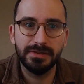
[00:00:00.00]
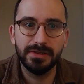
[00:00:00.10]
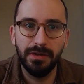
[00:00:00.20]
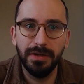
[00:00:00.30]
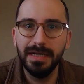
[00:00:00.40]

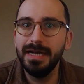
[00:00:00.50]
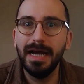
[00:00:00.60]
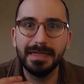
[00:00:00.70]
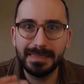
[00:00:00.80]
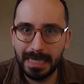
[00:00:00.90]
So
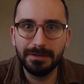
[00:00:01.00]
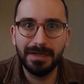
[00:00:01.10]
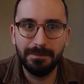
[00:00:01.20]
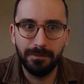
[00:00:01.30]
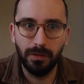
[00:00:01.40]
a
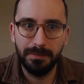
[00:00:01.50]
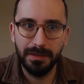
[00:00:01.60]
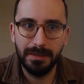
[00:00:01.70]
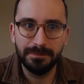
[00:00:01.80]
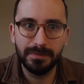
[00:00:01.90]
10-gram formula.